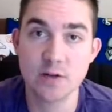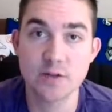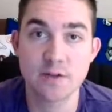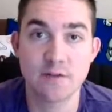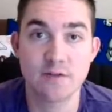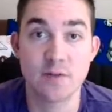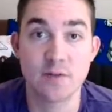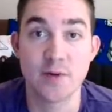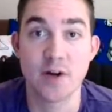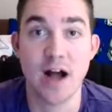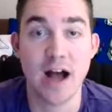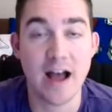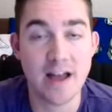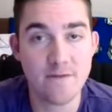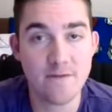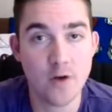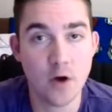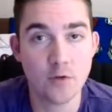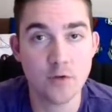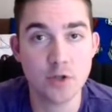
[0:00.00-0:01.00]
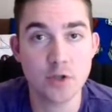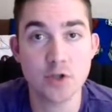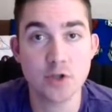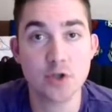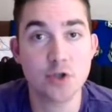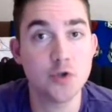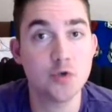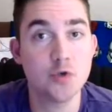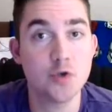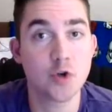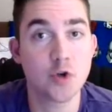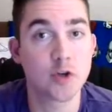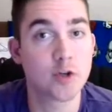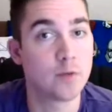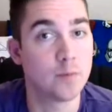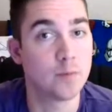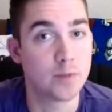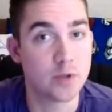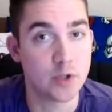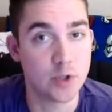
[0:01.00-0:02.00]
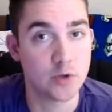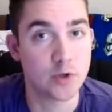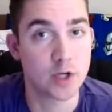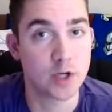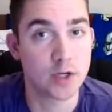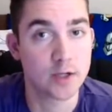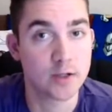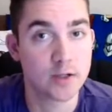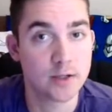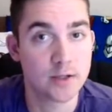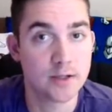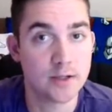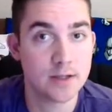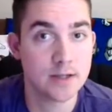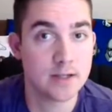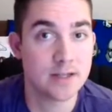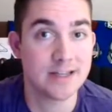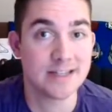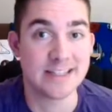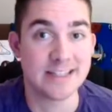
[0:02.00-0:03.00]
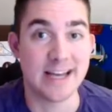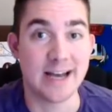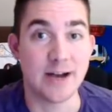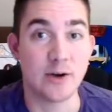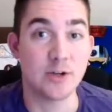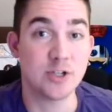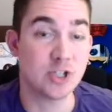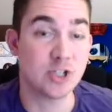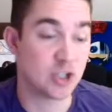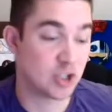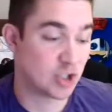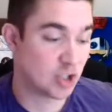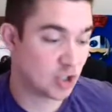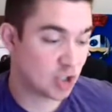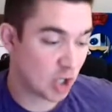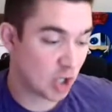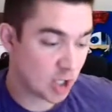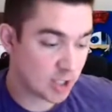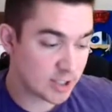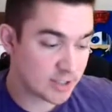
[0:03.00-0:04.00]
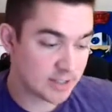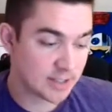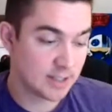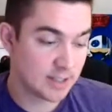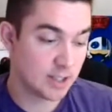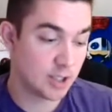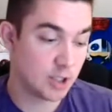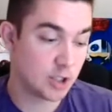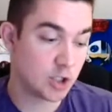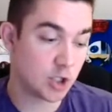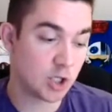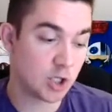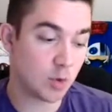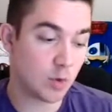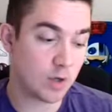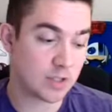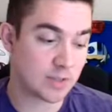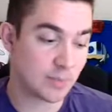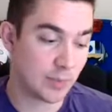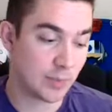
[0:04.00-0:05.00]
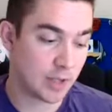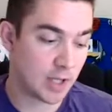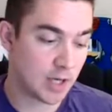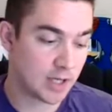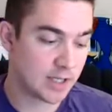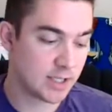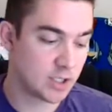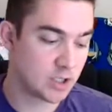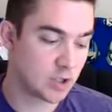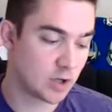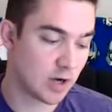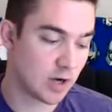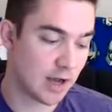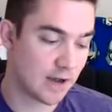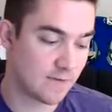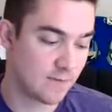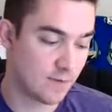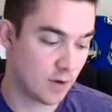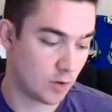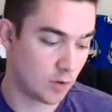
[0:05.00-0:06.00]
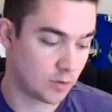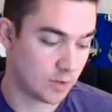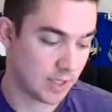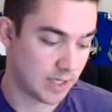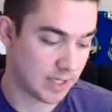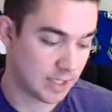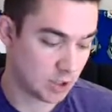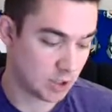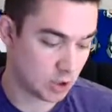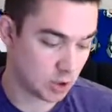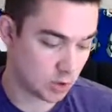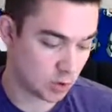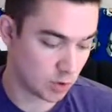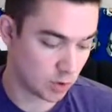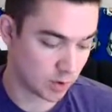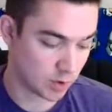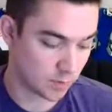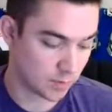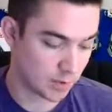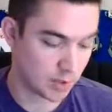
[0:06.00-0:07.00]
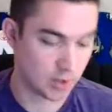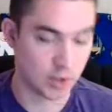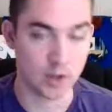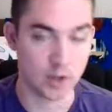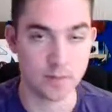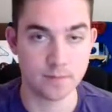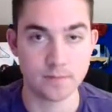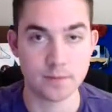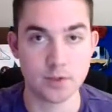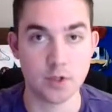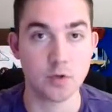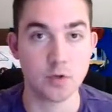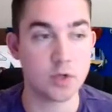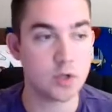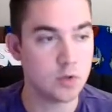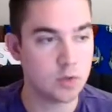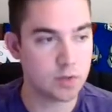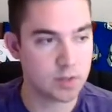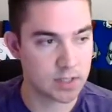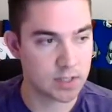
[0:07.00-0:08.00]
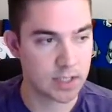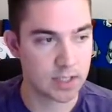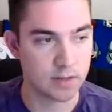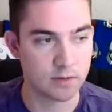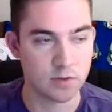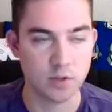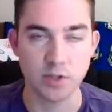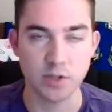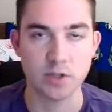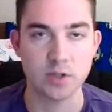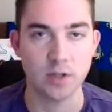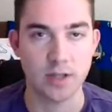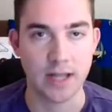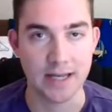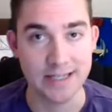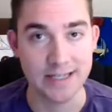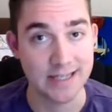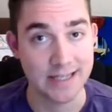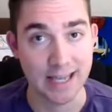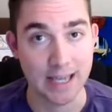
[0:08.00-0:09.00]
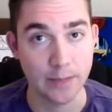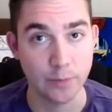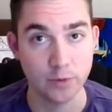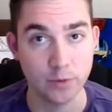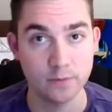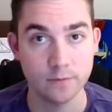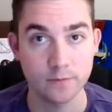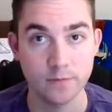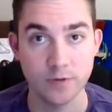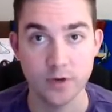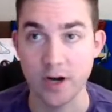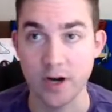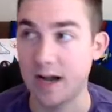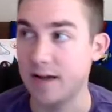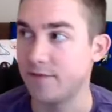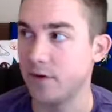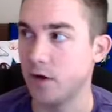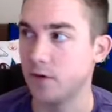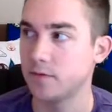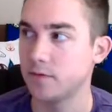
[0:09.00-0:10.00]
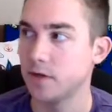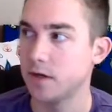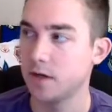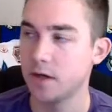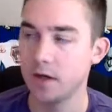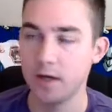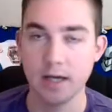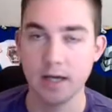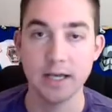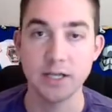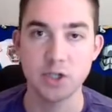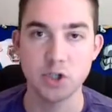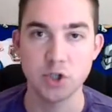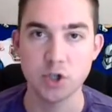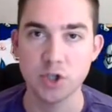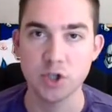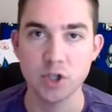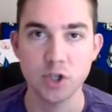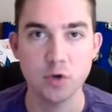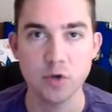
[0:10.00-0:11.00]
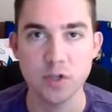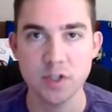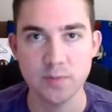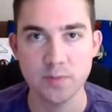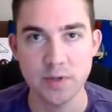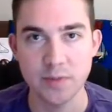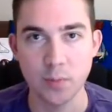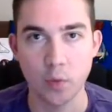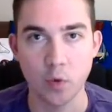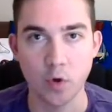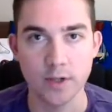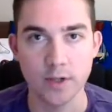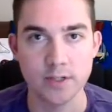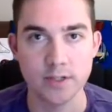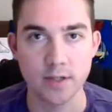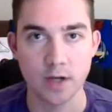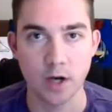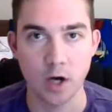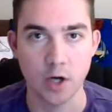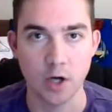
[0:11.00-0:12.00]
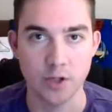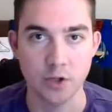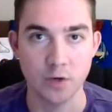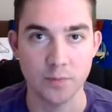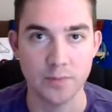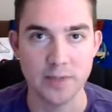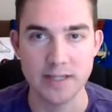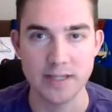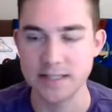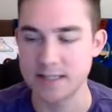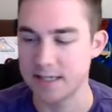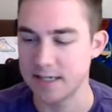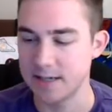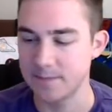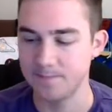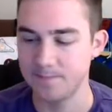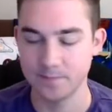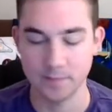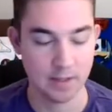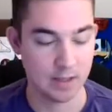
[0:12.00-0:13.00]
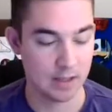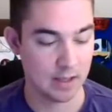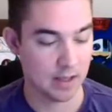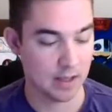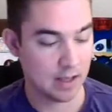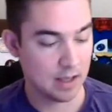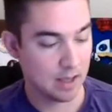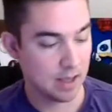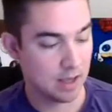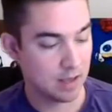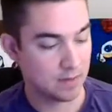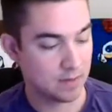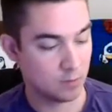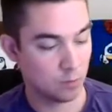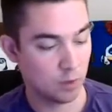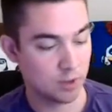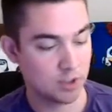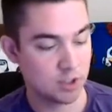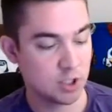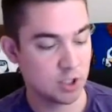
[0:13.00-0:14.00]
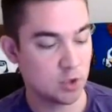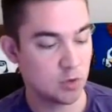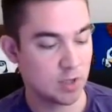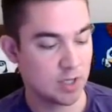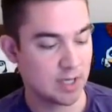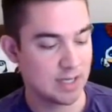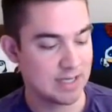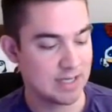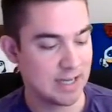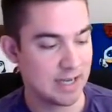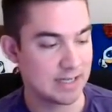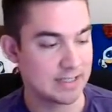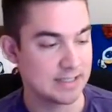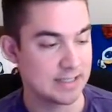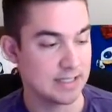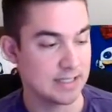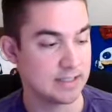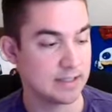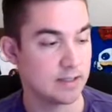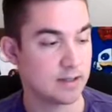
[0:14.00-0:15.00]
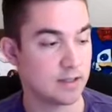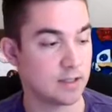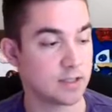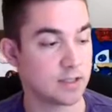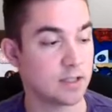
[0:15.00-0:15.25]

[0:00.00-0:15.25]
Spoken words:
from your iPhone to your computer. Now, to start, you're going to want to plug in your iPhone into your computer. So use the traditional lightning cable for your iPhone into a USB port on your PC. And then once you connect it, there's going to